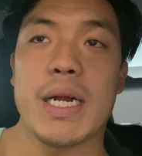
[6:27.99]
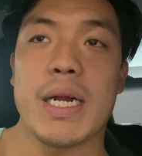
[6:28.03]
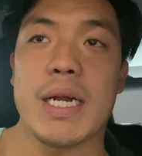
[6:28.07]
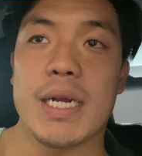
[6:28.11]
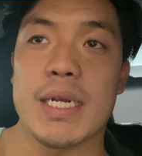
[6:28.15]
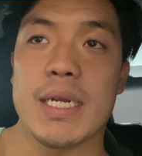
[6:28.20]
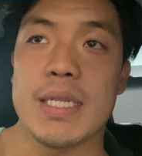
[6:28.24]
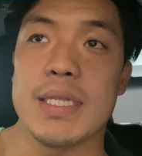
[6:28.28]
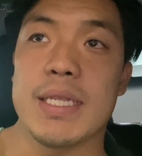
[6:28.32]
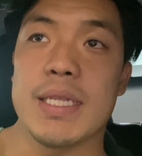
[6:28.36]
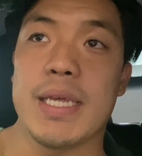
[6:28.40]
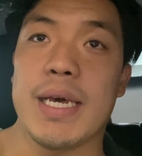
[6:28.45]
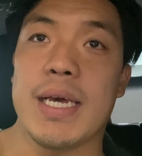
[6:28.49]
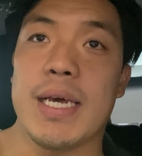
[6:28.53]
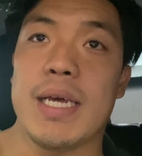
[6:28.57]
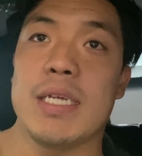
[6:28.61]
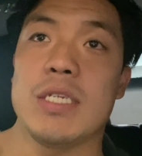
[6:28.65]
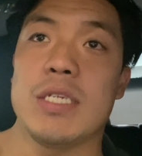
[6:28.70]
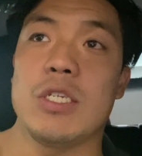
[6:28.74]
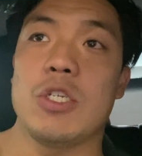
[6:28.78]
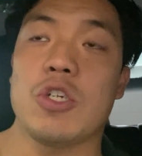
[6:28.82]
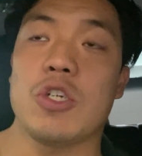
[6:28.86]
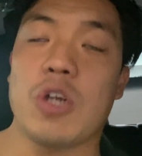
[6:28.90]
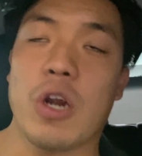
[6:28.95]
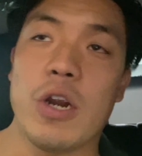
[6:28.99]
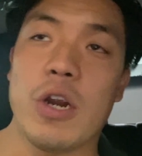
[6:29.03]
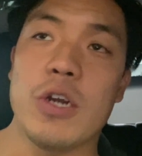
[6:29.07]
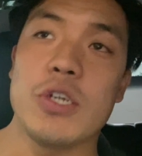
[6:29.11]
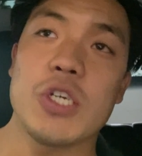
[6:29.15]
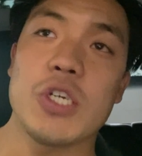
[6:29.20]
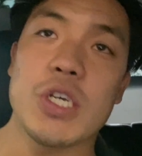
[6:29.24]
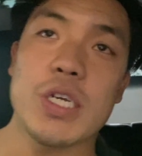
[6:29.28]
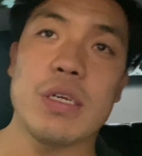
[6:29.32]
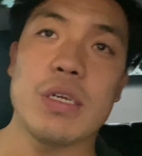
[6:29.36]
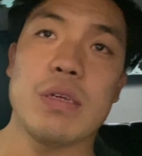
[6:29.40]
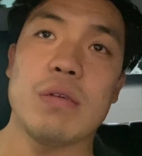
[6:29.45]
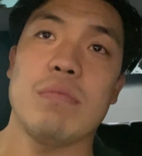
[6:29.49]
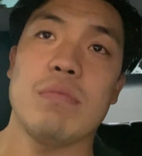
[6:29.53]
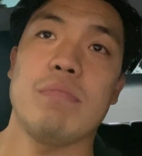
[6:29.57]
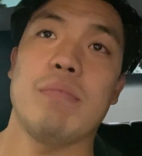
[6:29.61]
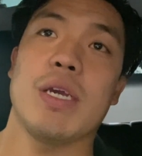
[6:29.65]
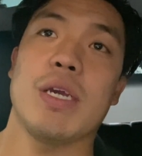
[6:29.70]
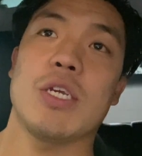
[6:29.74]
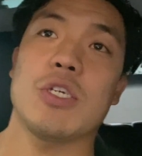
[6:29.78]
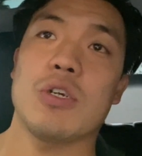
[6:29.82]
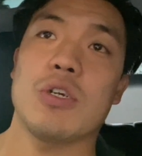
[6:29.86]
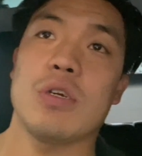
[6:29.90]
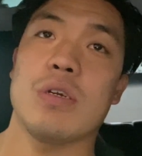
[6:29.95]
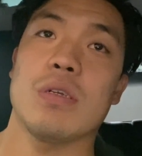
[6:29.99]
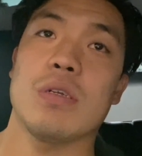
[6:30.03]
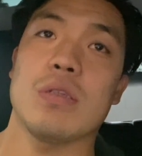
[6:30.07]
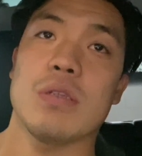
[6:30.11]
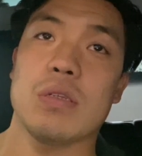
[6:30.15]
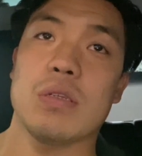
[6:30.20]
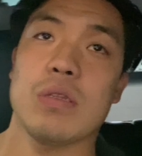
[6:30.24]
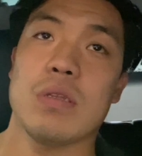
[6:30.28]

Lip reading: and then charge it, make sure